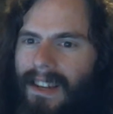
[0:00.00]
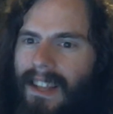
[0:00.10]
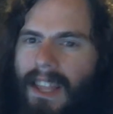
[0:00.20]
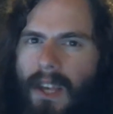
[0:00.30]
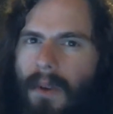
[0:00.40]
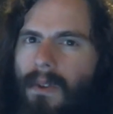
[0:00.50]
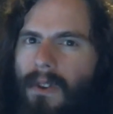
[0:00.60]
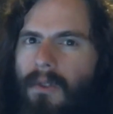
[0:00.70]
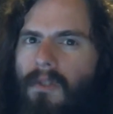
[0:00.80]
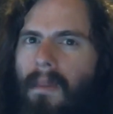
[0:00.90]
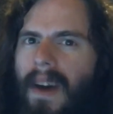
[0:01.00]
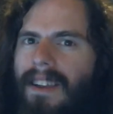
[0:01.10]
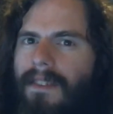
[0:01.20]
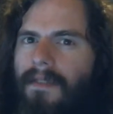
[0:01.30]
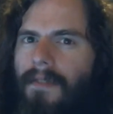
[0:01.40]
that you lose by
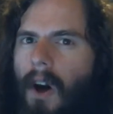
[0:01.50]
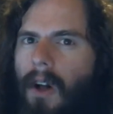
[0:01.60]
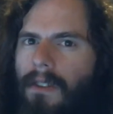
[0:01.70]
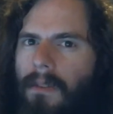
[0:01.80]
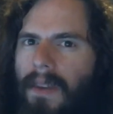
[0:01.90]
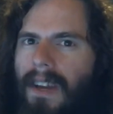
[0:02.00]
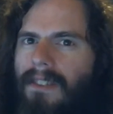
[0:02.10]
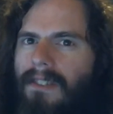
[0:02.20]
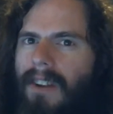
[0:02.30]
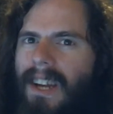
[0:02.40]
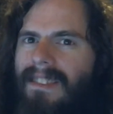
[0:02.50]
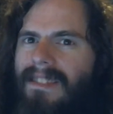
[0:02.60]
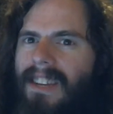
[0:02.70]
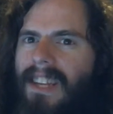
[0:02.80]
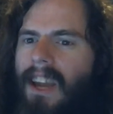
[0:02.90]
default because you're
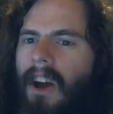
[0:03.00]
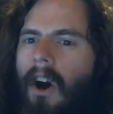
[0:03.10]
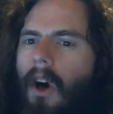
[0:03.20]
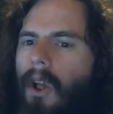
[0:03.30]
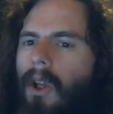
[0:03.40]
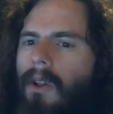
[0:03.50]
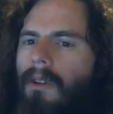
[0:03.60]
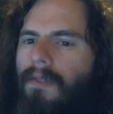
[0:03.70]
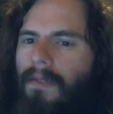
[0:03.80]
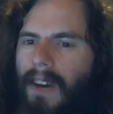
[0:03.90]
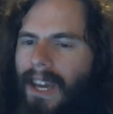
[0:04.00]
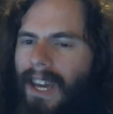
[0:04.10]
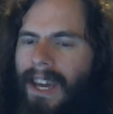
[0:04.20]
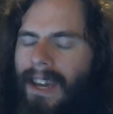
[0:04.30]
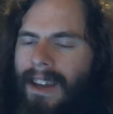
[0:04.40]
exceeding all
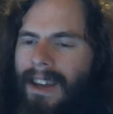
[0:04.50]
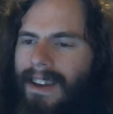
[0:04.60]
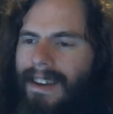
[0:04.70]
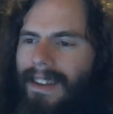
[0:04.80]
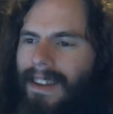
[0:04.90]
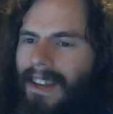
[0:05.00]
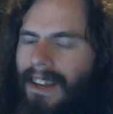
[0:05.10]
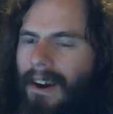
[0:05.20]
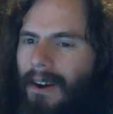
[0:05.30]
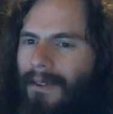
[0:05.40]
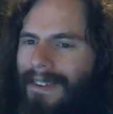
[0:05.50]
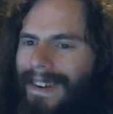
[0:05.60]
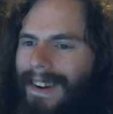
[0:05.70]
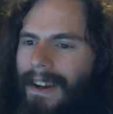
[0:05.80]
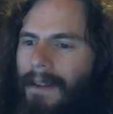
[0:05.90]
fucking, you know,
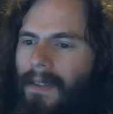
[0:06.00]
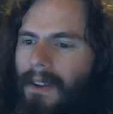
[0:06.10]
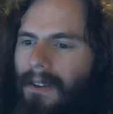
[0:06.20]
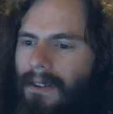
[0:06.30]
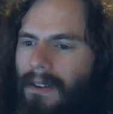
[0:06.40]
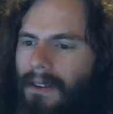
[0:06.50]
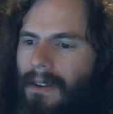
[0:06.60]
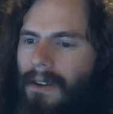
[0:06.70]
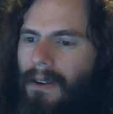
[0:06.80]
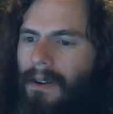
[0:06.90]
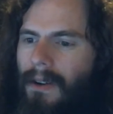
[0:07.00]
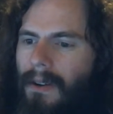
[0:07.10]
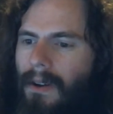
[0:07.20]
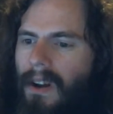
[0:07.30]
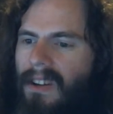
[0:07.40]

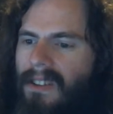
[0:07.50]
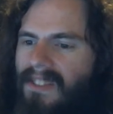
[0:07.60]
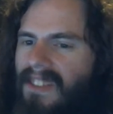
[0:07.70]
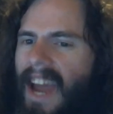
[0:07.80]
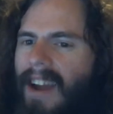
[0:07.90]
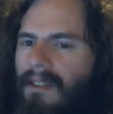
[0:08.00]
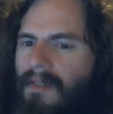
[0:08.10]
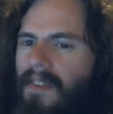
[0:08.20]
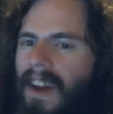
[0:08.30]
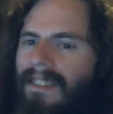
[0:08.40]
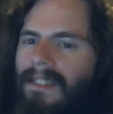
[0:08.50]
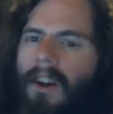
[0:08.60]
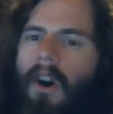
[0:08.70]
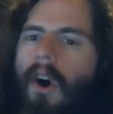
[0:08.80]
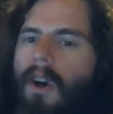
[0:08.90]
you're sacrificing
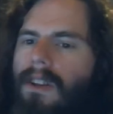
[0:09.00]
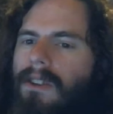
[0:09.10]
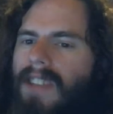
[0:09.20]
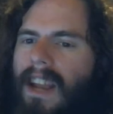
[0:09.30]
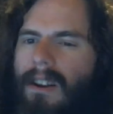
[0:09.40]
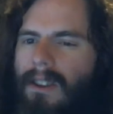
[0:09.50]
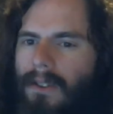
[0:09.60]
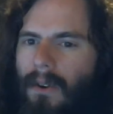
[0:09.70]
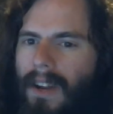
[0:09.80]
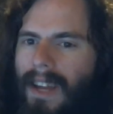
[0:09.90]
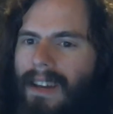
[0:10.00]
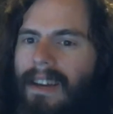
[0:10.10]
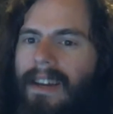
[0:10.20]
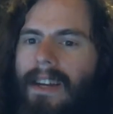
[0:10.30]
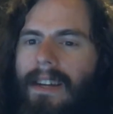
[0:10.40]
all your territory
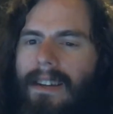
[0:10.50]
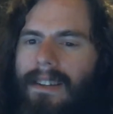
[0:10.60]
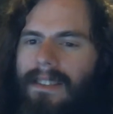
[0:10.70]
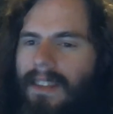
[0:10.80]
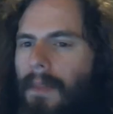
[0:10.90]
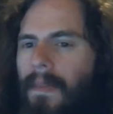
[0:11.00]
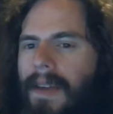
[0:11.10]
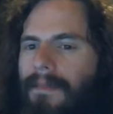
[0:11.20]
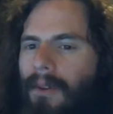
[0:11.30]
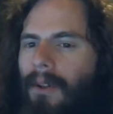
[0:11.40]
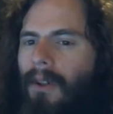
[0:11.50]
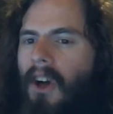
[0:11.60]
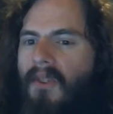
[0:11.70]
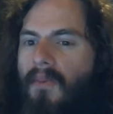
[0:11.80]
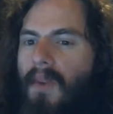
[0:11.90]
to the people
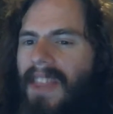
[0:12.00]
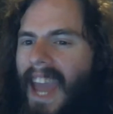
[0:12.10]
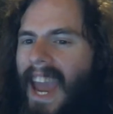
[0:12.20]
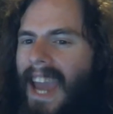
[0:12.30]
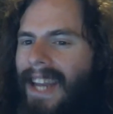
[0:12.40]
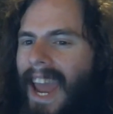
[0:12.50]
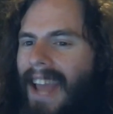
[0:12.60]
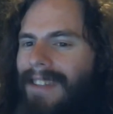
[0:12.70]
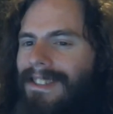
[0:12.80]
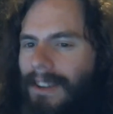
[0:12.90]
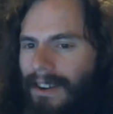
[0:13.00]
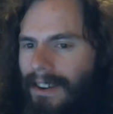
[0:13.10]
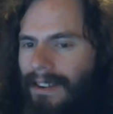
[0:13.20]
with an answer.